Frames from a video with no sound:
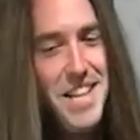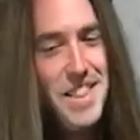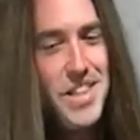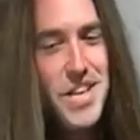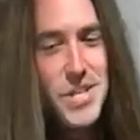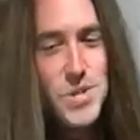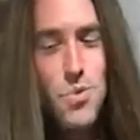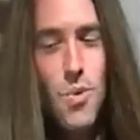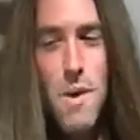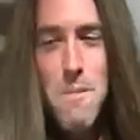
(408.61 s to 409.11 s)

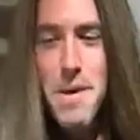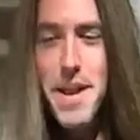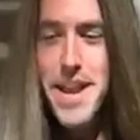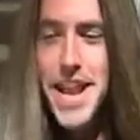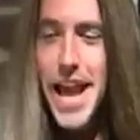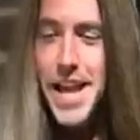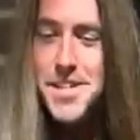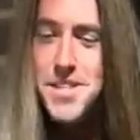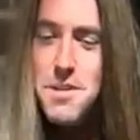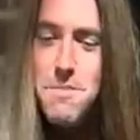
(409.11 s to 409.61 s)
This woman
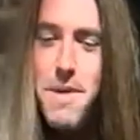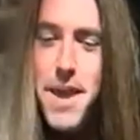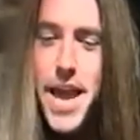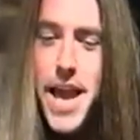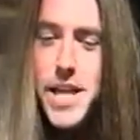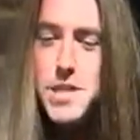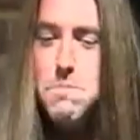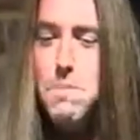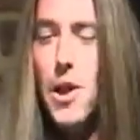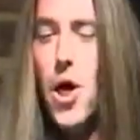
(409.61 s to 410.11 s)
next to me
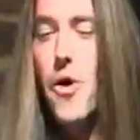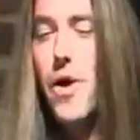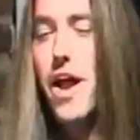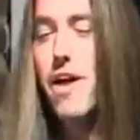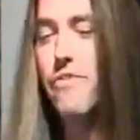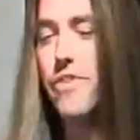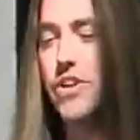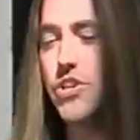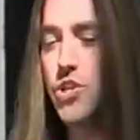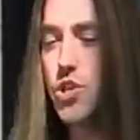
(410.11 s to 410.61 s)
has blown
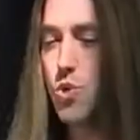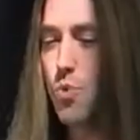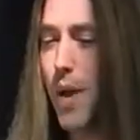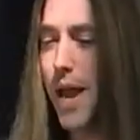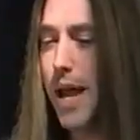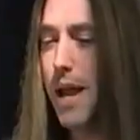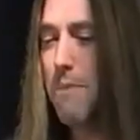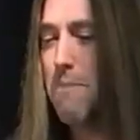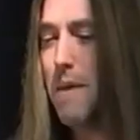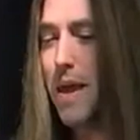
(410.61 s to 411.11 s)
every
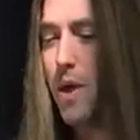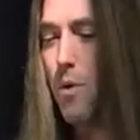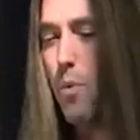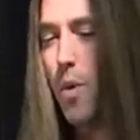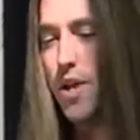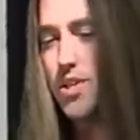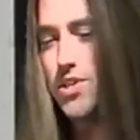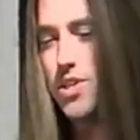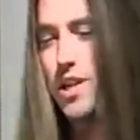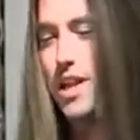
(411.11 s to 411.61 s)
and meat
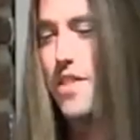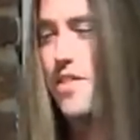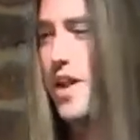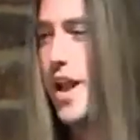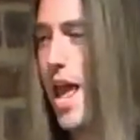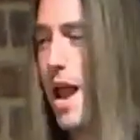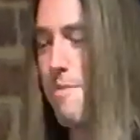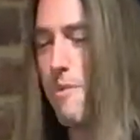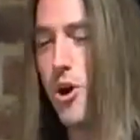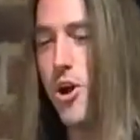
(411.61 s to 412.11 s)
whistle in the
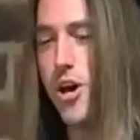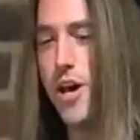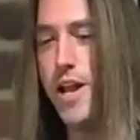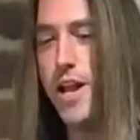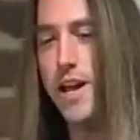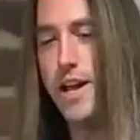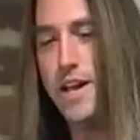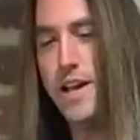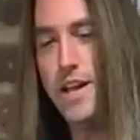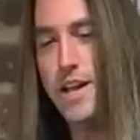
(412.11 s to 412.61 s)
neighborhood